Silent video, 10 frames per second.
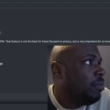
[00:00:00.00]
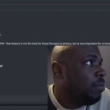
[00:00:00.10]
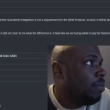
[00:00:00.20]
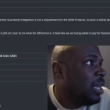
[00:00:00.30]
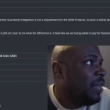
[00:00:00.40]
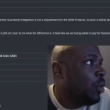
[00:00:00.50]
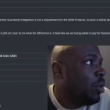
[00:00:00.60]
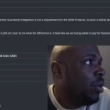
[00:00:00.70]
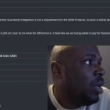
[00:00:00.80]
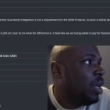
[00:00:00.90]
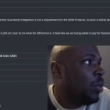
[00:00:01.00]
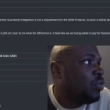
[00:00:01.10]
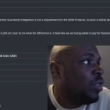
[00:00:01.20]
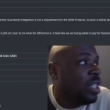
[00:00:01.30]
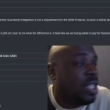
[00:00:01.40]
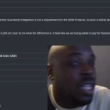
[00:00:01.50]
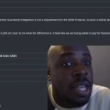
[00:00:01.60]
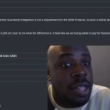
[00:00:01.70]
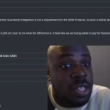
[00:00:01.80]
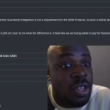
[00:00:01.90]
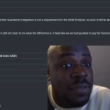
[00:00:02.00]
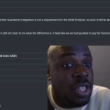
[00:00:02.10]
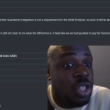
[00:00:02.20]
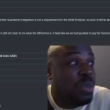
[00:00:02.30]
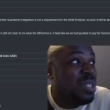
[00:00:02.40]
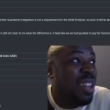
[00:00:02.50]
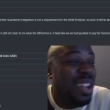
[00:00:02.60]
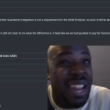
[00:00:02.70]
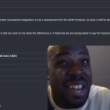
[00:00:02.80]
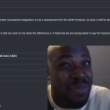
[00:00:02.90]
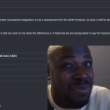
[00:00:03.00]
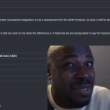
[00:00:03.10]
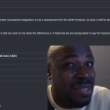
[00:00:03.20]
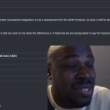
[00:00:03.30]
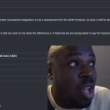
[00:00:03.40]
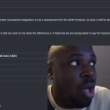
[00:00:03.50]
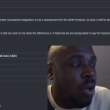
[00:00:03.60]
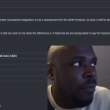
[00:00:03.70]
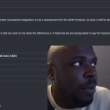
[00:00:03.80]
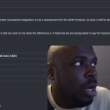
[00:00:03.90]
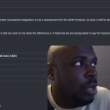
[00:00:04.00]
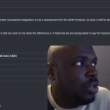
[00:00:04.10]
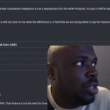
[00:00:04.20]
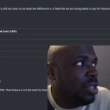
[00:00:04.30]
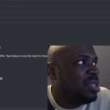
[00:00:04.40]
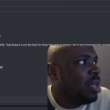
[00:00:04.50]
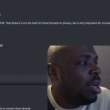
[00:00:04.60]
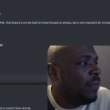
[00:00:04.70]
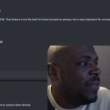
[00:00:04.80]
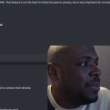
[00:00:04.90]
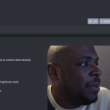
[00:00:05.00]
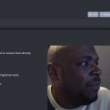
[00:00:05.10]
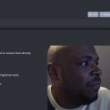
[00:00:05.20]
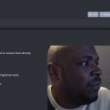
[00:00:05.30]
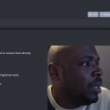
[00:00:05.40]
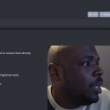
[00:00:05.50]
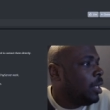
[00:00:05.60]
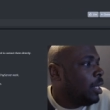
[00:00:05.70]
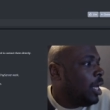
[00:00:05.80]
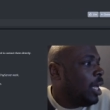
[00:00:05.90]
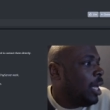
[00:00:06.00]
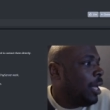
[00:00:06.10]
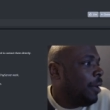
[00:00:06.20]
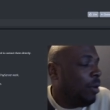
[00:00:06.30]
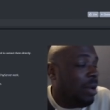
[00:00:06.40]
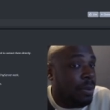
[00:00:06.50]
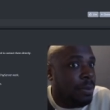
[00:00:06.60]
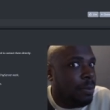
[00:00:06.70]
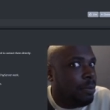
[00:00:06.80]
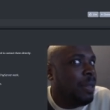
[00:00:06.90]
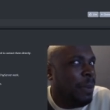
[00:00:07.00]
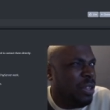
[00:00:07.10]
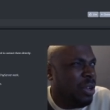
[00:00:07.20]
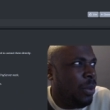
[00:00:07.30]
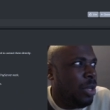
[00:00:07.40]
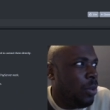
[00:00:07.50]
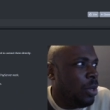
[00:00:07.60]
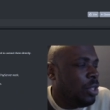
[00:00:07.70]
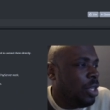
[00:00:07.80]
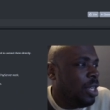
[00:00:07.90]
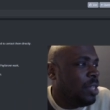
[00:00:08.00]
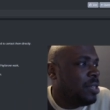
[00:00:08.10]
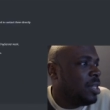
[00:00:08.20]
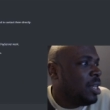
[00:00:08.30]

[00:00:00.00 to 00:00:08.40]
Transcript: believe it or not, it was ready. This conversation was started at the start of March, so the start of this month. Uh, well, depending on when you're watching this.